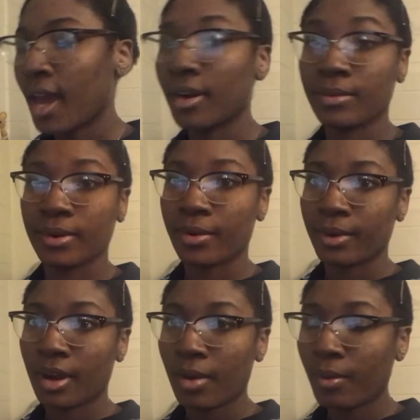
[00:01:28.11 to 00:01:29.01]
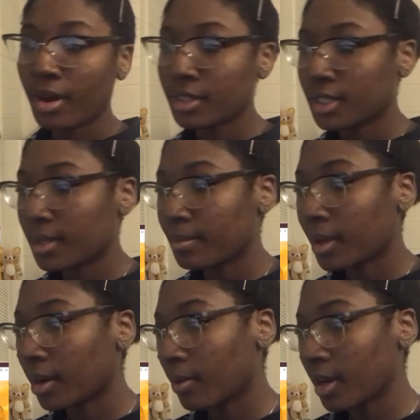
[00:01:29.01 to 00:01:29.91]
I don't know when I watched it,
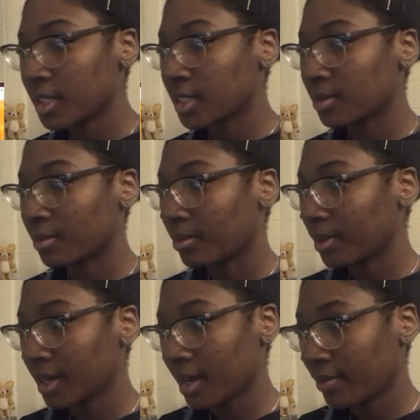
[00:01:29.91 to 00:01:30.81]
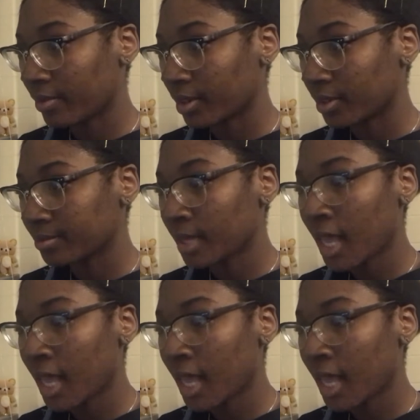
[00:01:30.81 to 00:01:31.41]
but I watched it whenever.